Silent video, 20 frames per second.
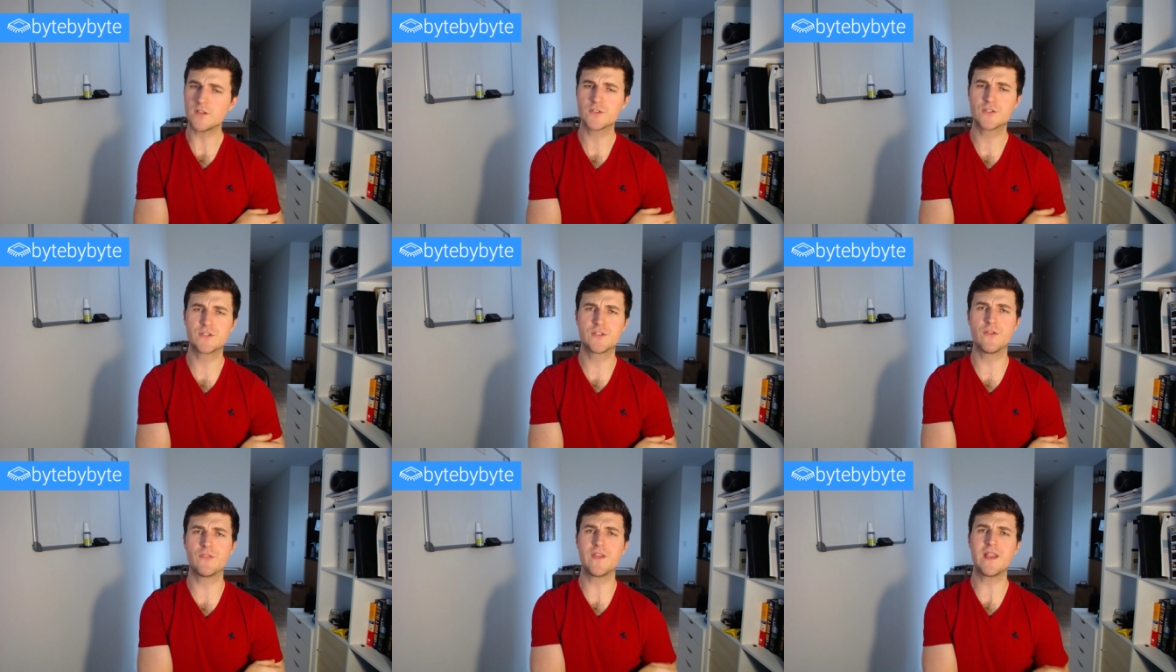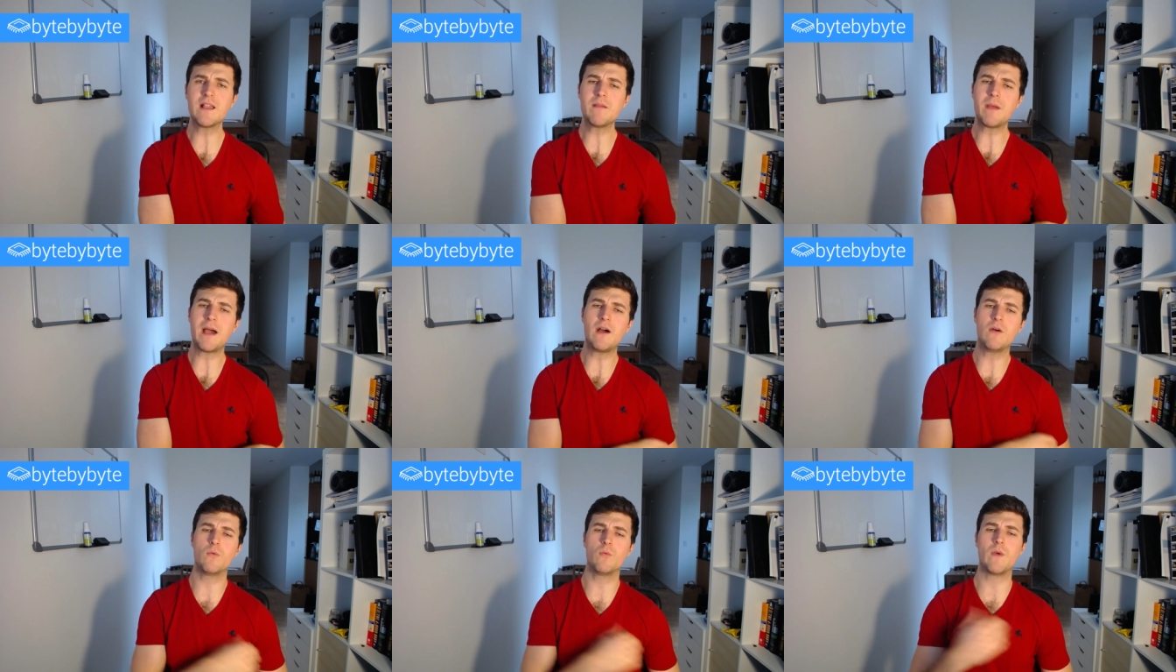So think
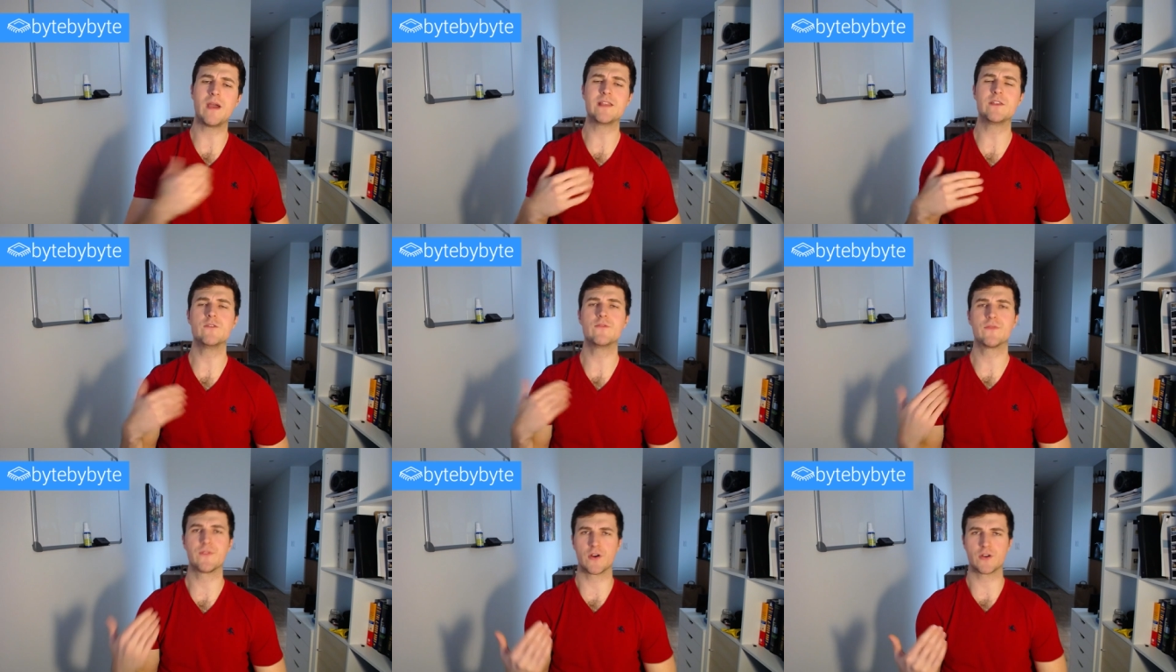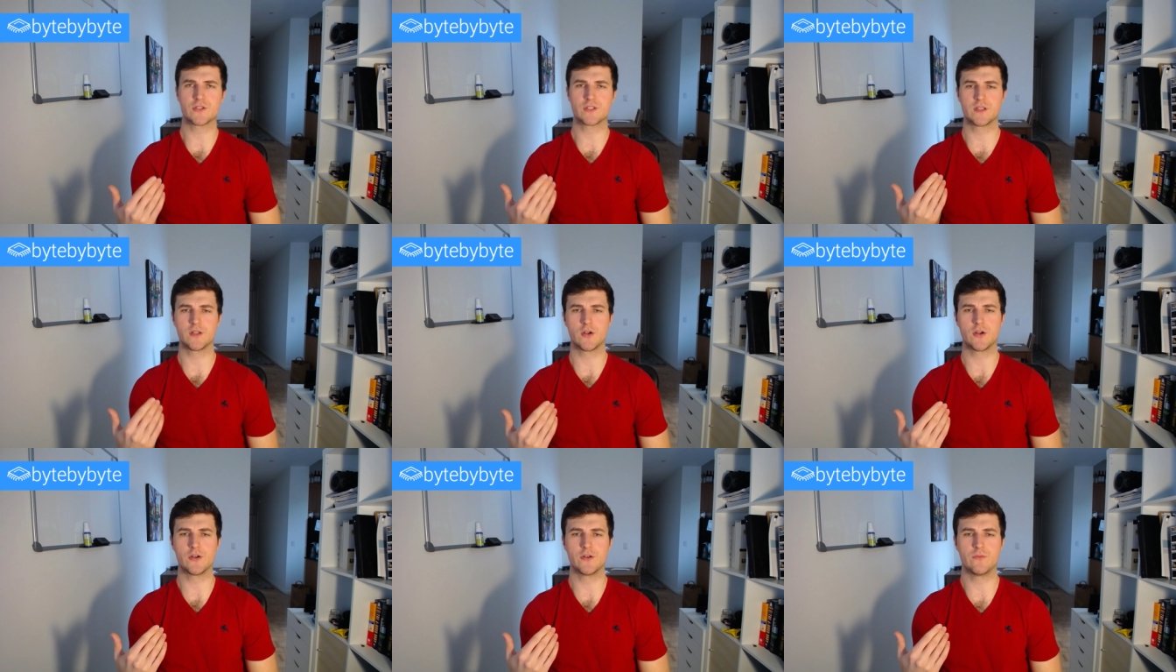about when you first
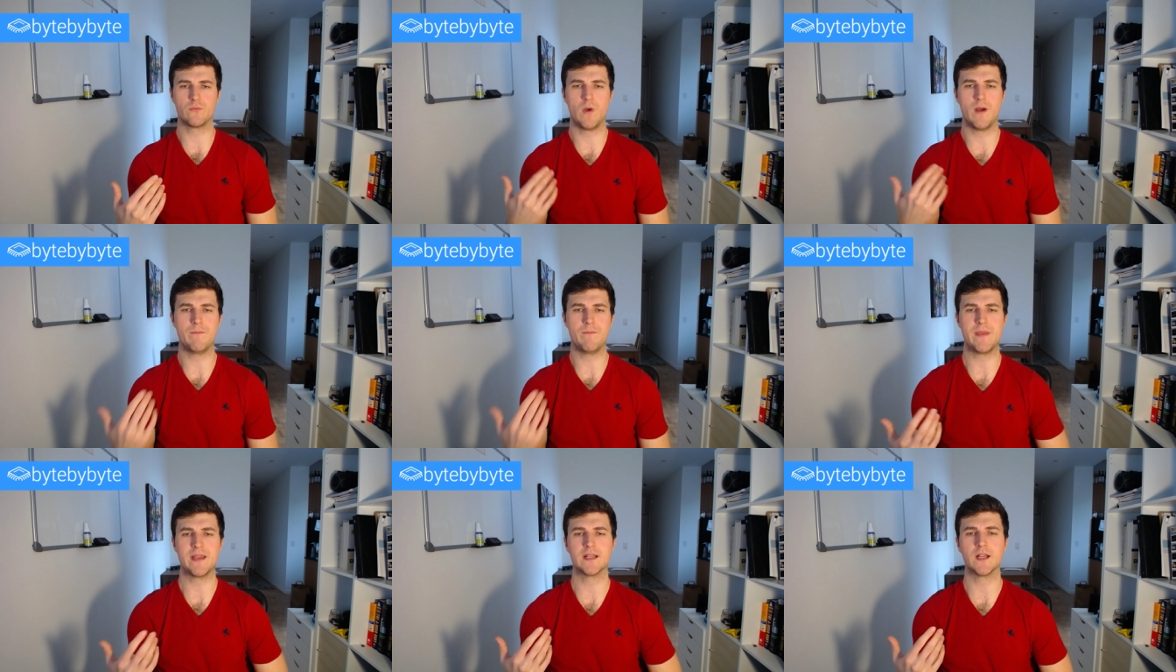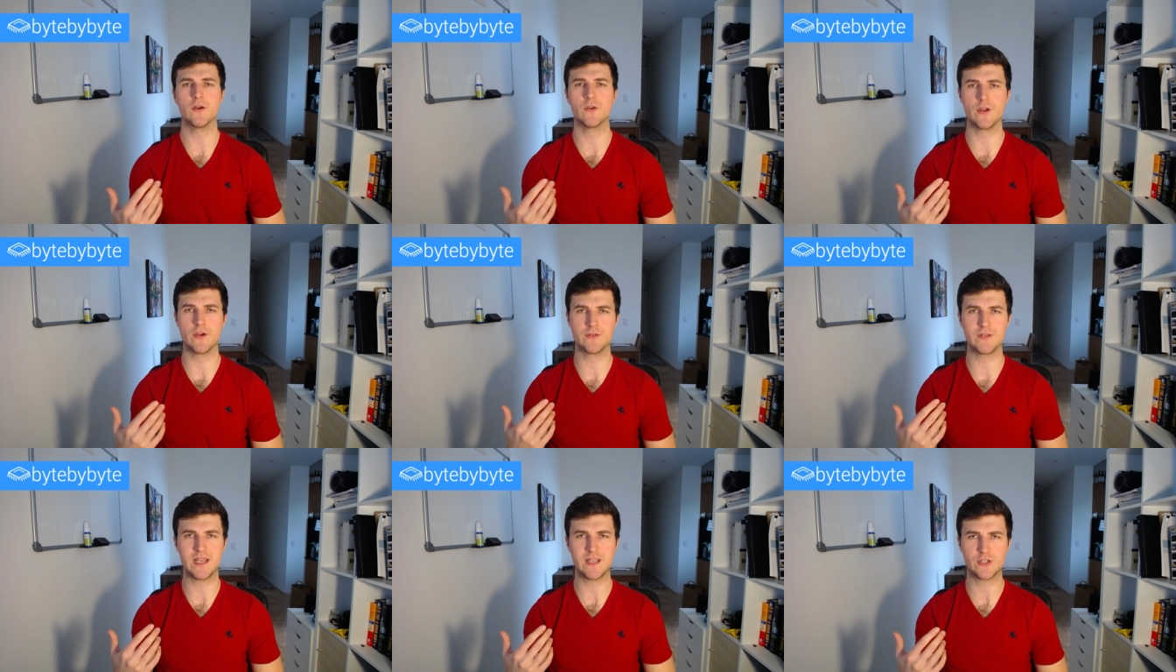learned what big O
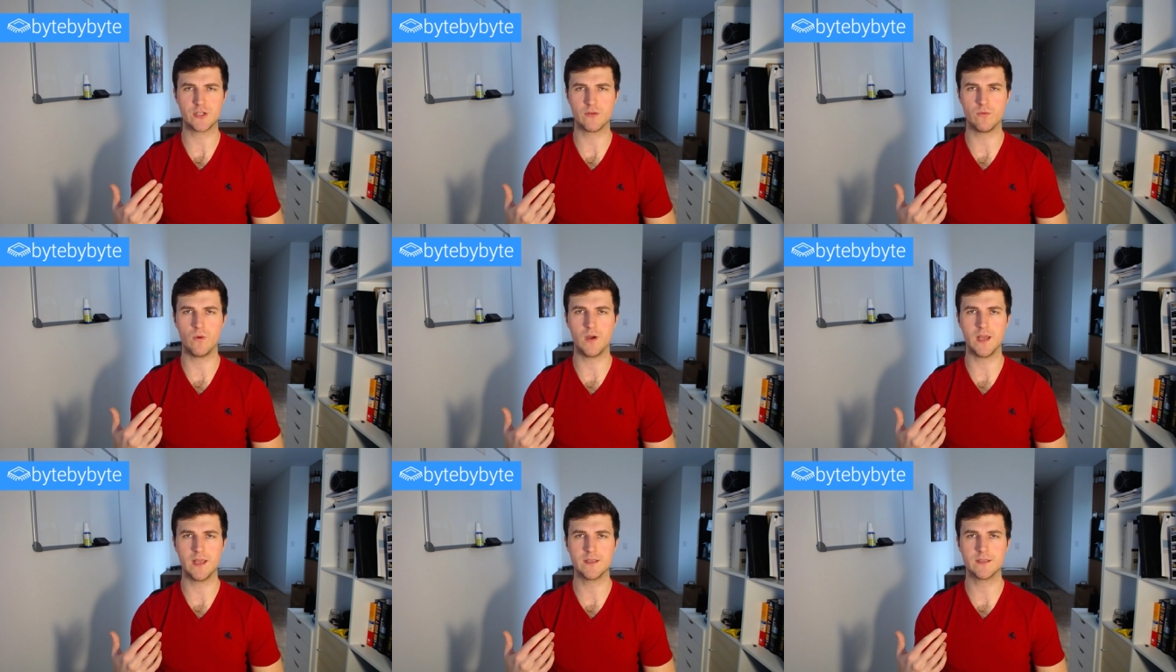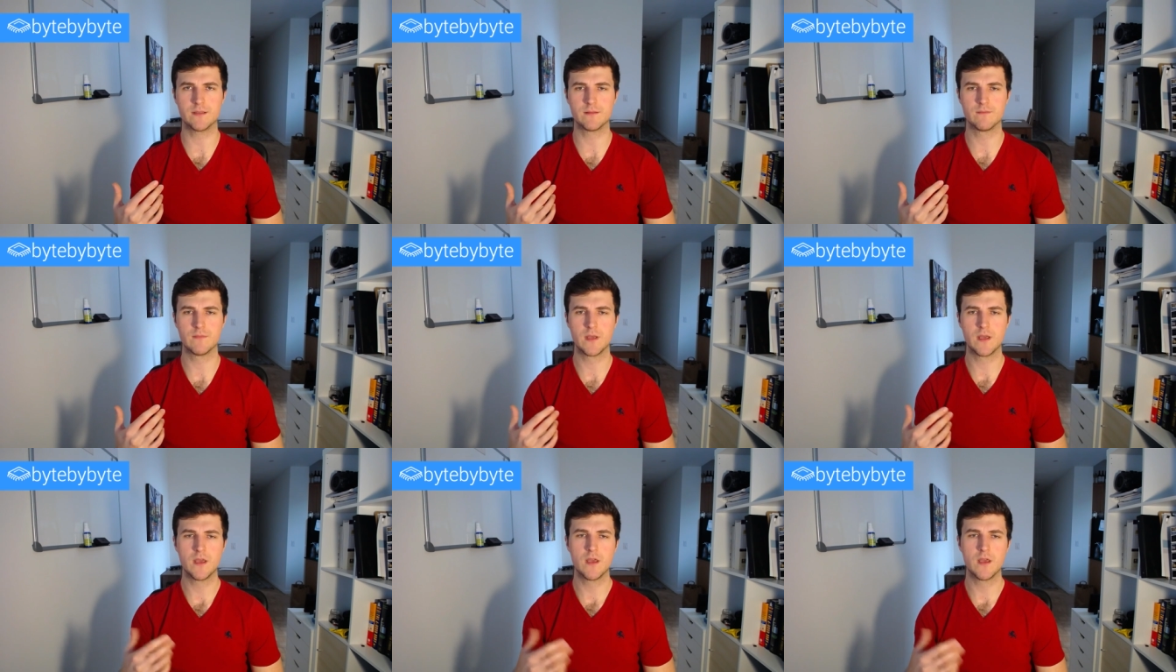notation was